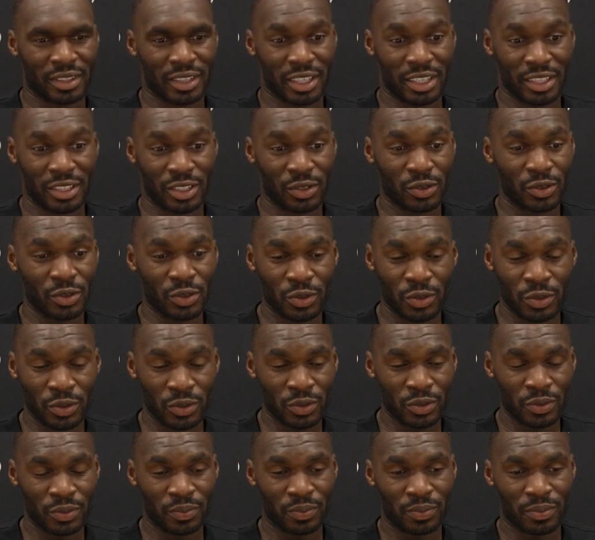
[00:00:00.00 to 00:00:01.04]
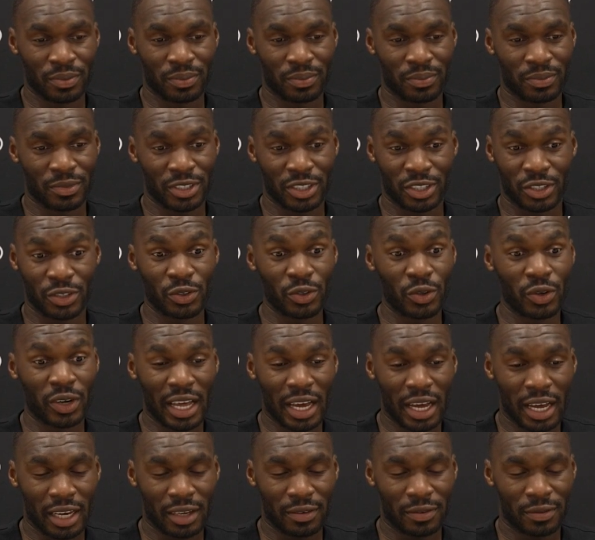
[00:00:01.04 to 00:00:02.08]
his new
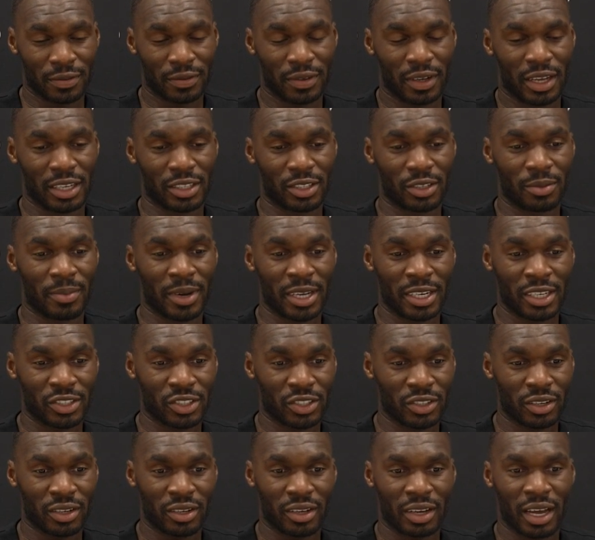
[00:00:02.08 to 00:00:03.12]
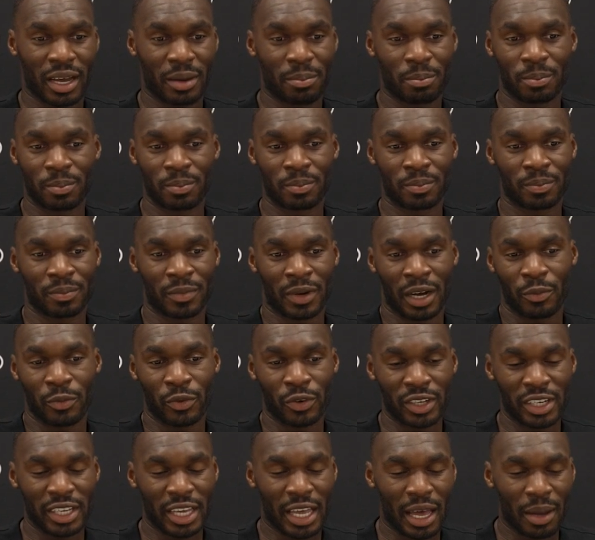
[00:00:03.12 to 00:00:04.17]
life as a manager. I'm
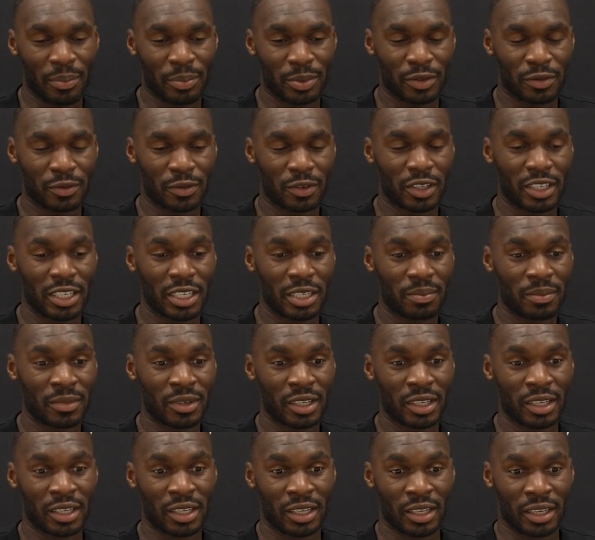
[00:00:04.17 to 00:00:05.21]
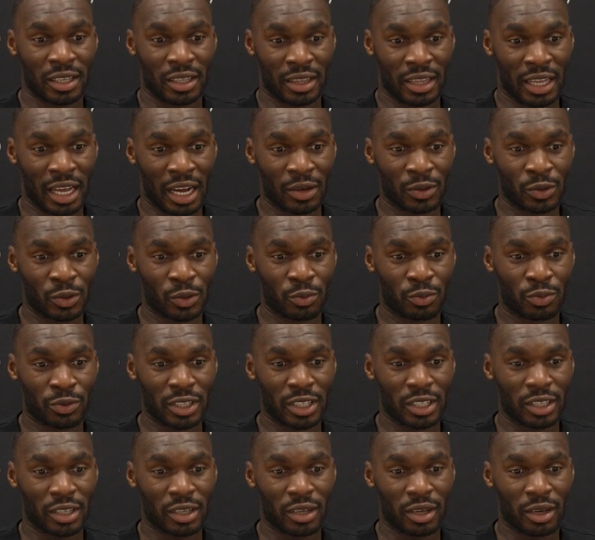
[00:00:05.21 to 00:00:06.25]
really happy for him now to
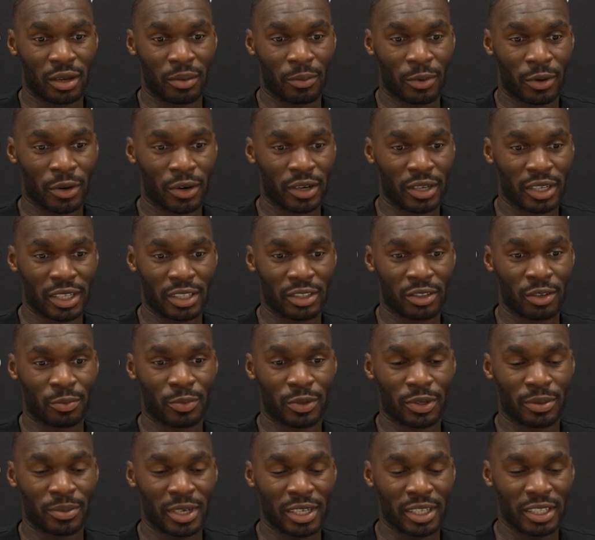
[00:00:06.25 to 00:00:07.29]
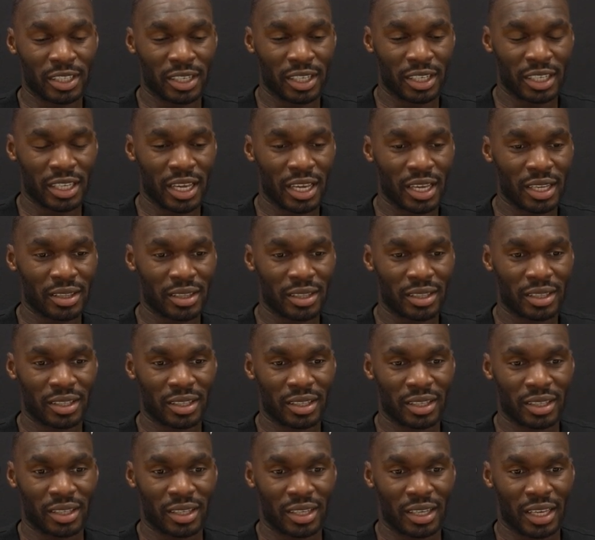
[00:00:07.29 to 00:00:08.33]
bring Burnley in the Premier League again.
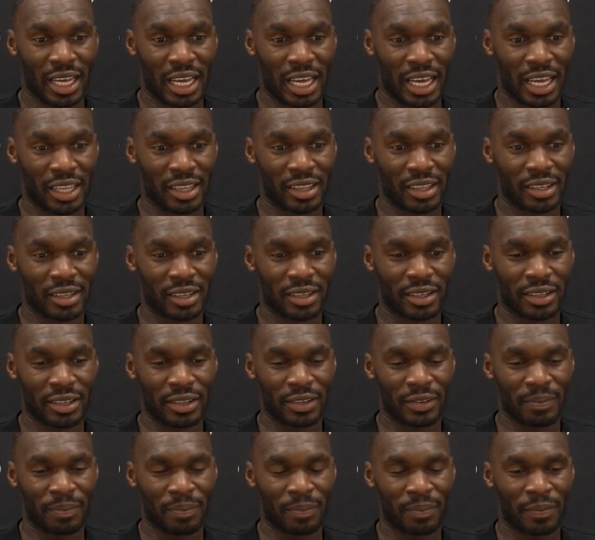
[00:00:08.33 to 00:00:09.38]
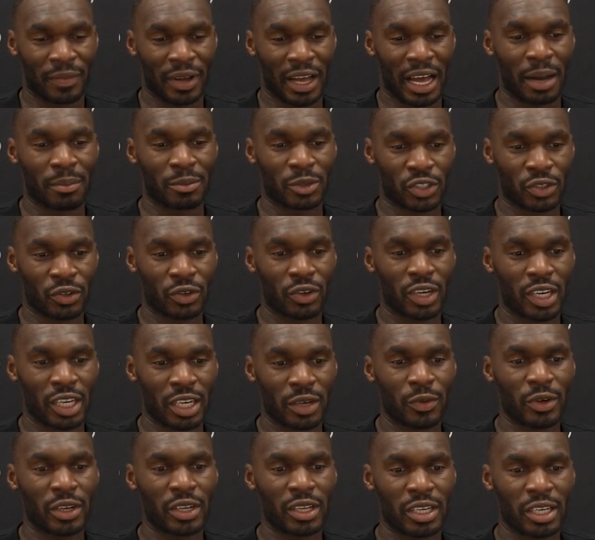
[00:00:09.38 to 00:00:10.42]
And I'm sure
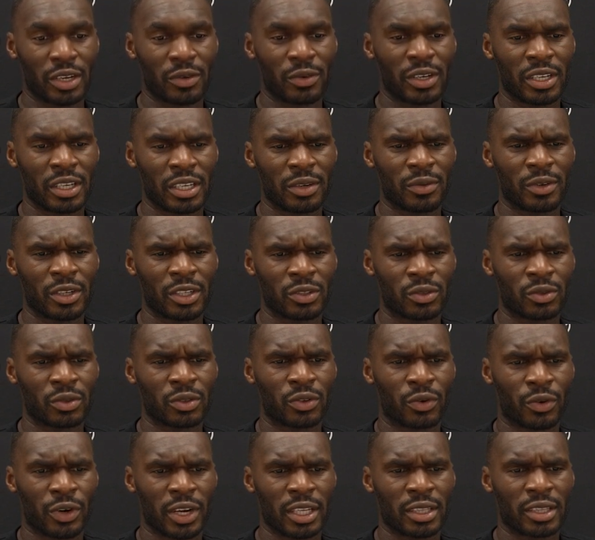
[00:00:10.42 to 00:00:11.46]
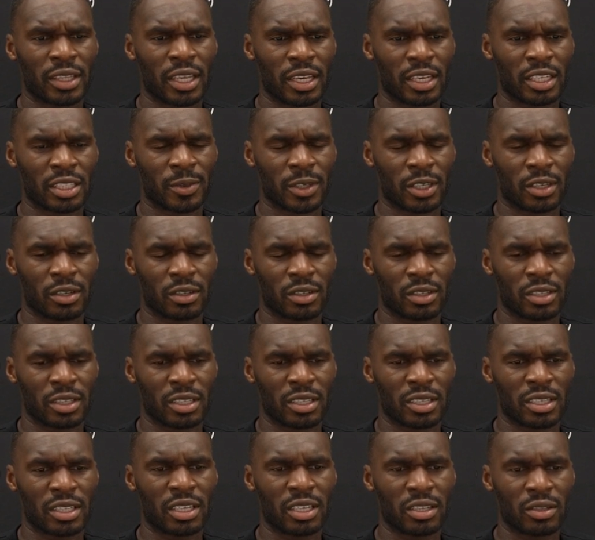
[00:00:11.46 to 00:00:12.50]
he will do great things, because
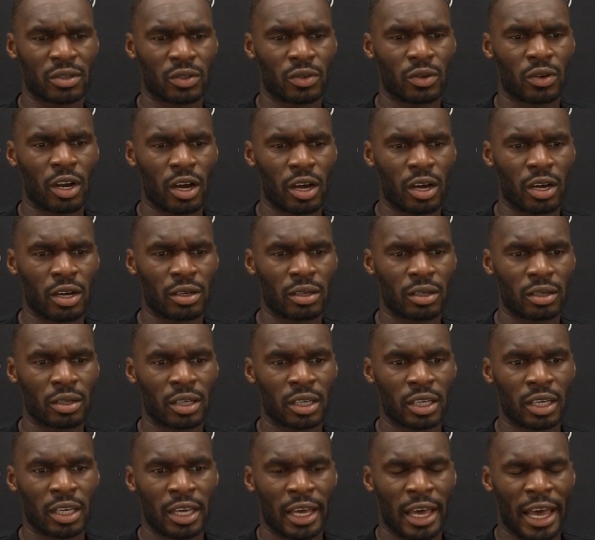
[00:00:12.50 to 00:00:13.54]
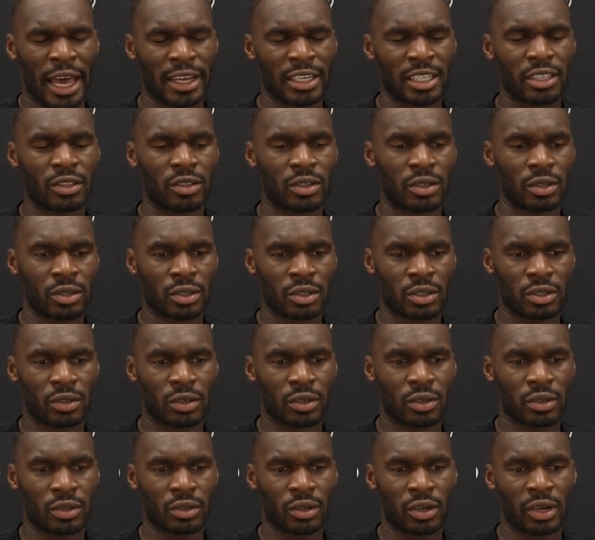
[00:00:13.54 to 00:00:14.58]
he's keen to learn. And he knows
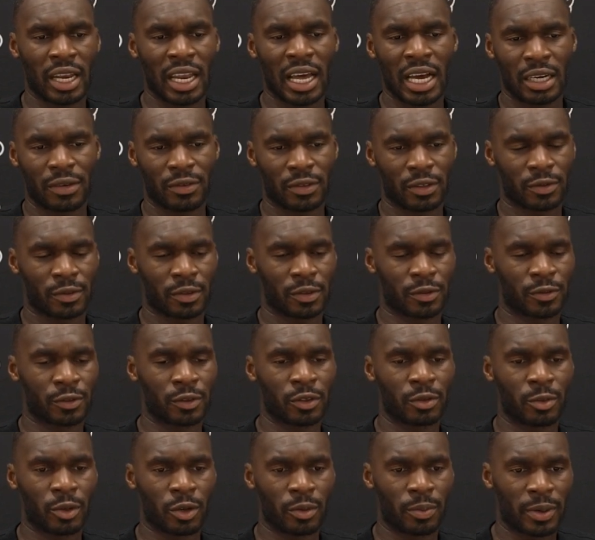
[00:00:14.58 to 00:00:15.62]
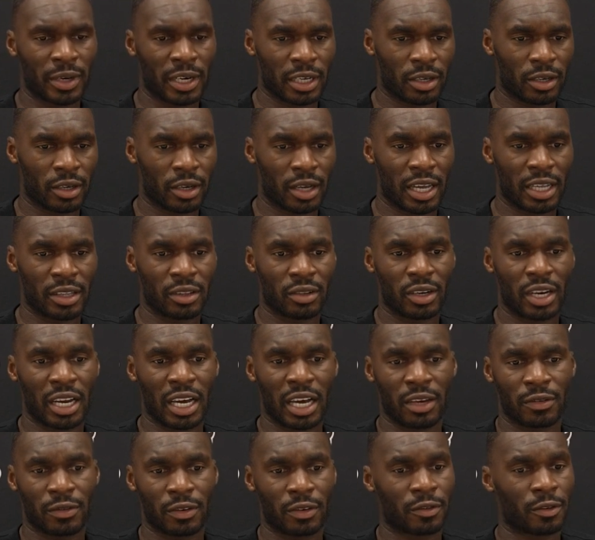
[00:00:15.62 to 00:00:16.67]
the life of a football player and the
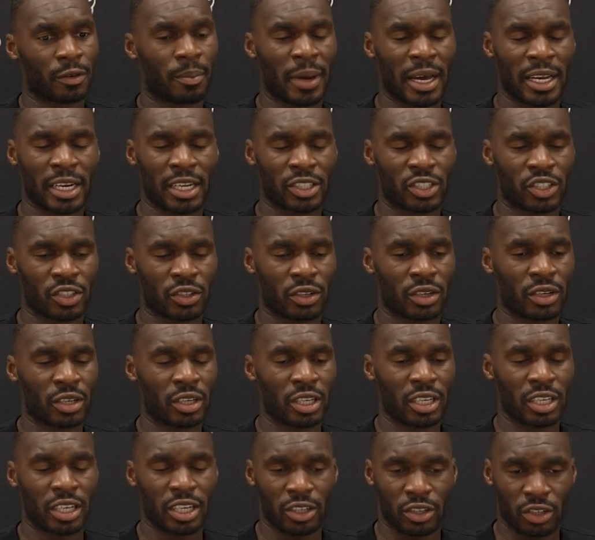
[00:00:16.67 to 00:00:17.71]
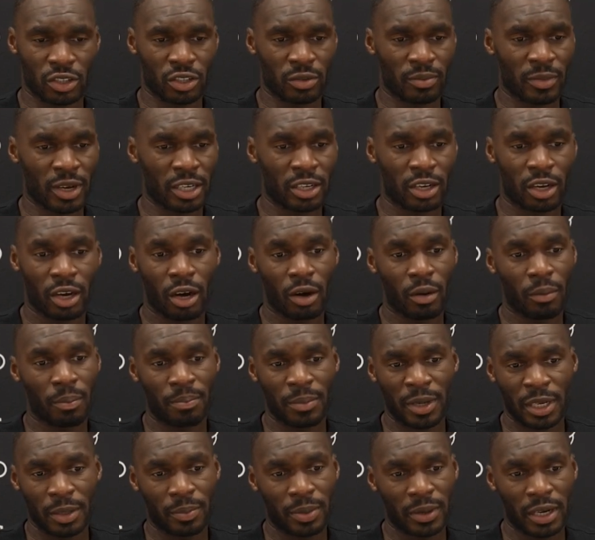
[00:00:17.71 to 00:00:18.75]
life of a manager. It doesn't matter how
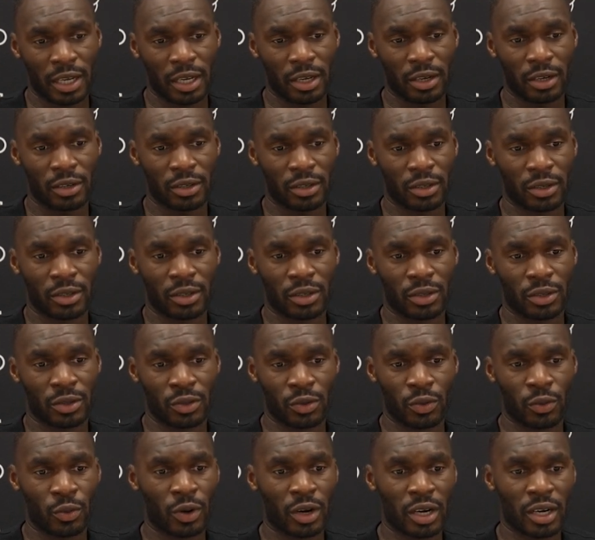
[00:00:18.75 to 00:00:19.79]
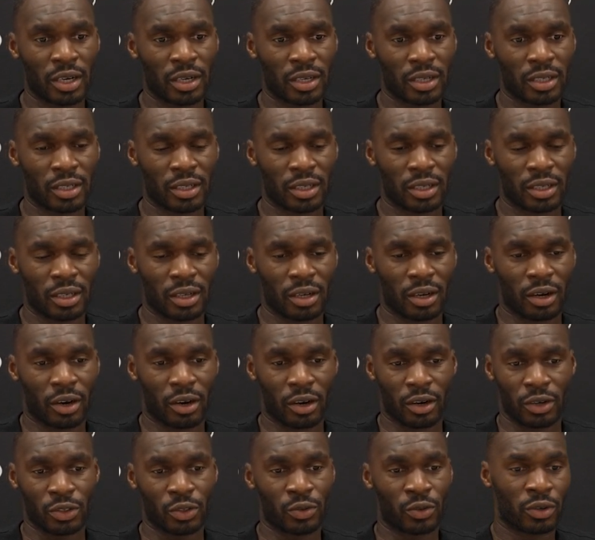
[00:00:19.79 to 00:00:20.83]
big player you were,
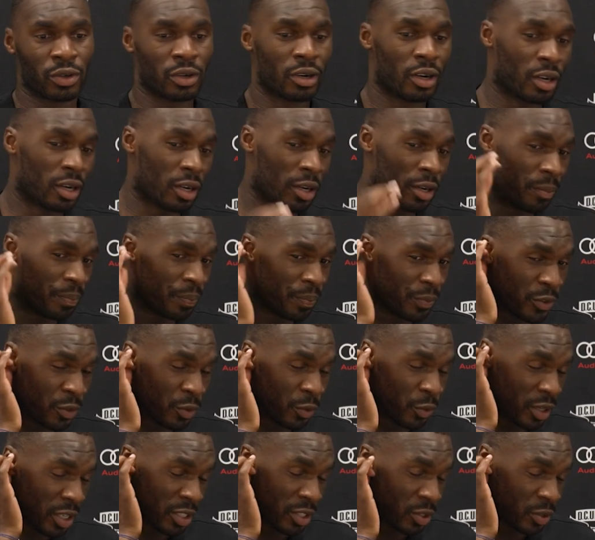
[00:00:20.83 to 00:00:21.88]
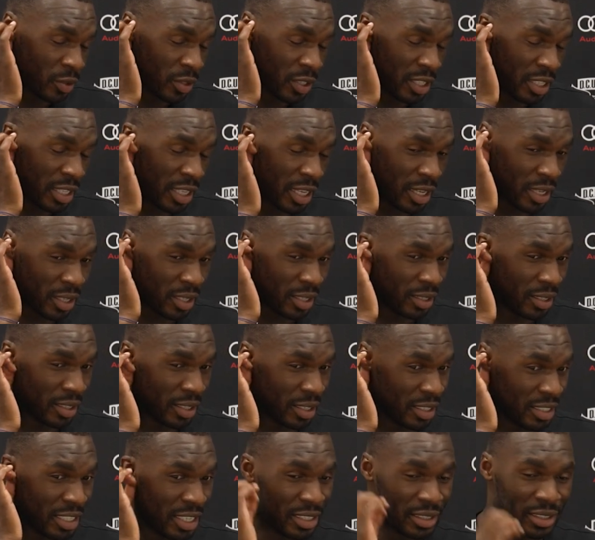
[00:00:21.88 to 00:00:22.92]
or you were. Yeah,
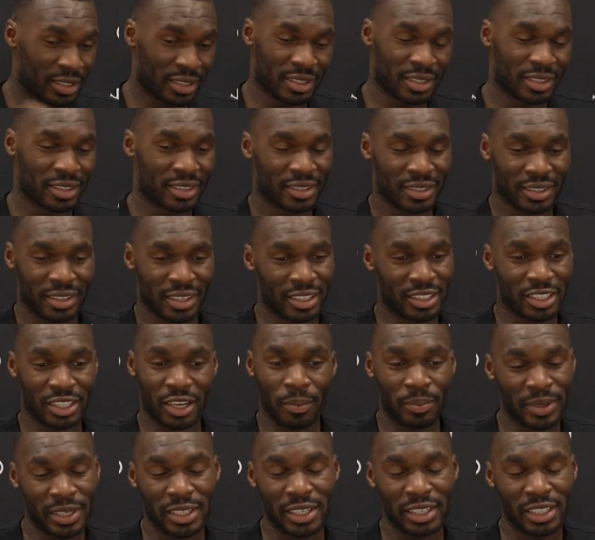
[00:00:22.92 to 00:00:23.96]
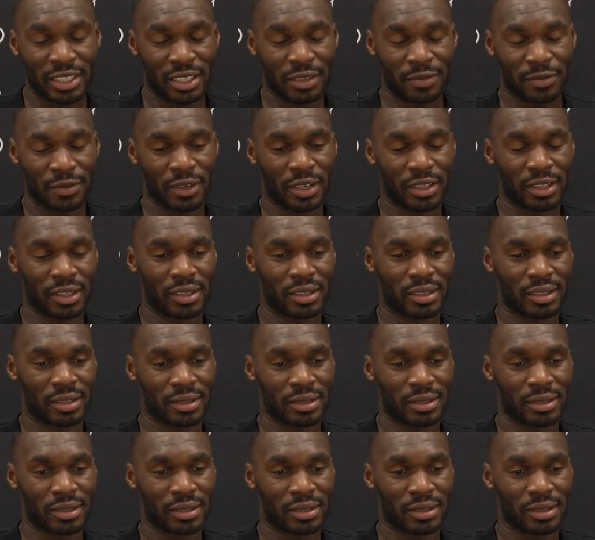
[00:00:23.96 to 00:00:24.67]
it's completely different.